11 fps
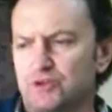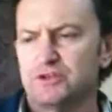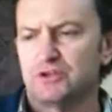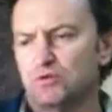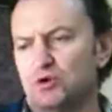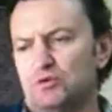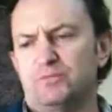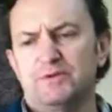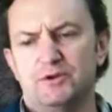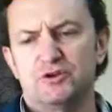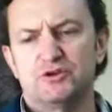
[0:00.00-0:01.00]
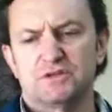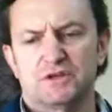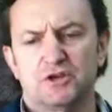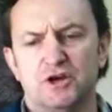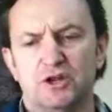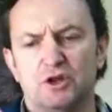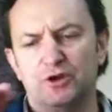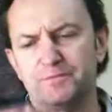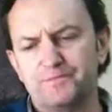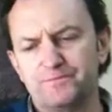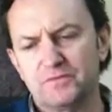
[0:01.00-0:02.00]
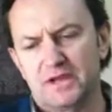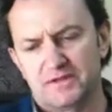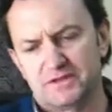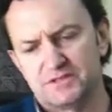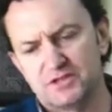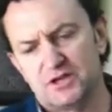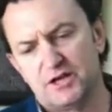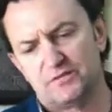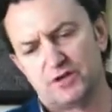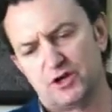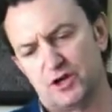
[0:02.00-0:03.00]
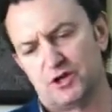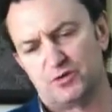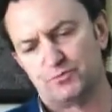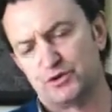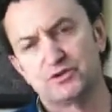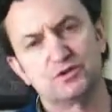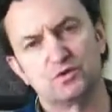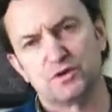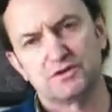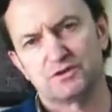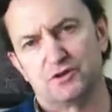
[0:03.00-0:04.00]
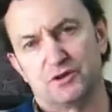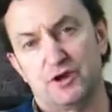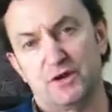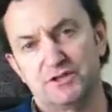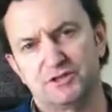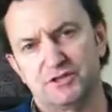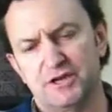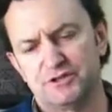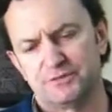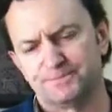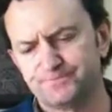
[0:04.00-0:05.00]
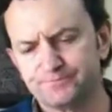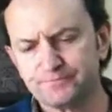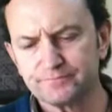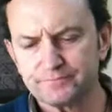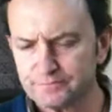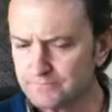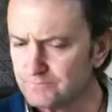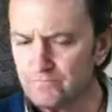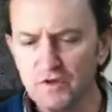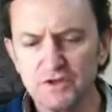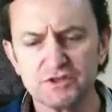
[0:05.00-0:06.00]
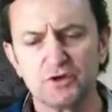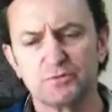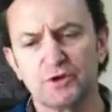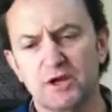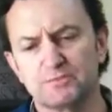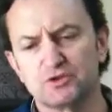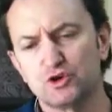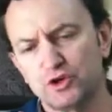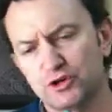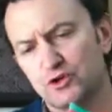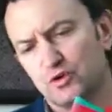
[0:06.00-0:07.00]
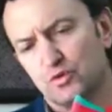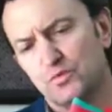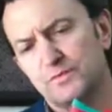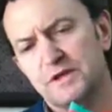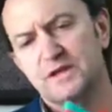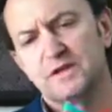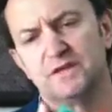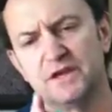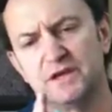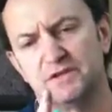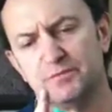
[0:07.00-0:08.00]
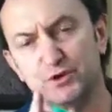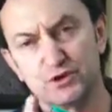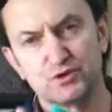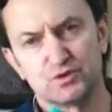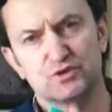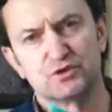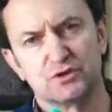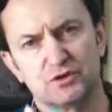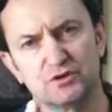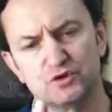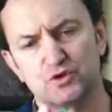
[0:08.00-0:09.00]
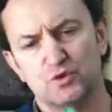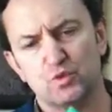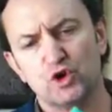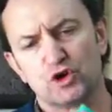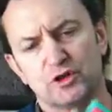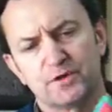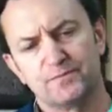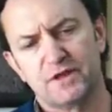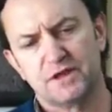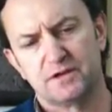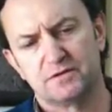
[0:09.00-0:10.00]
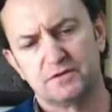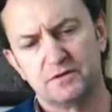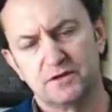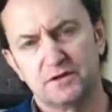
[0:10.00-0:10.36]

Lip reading: else in the world people are using nylon. And the side of the nylon bristle has got no agitation. So it becomes critical that the bristles do the work. And in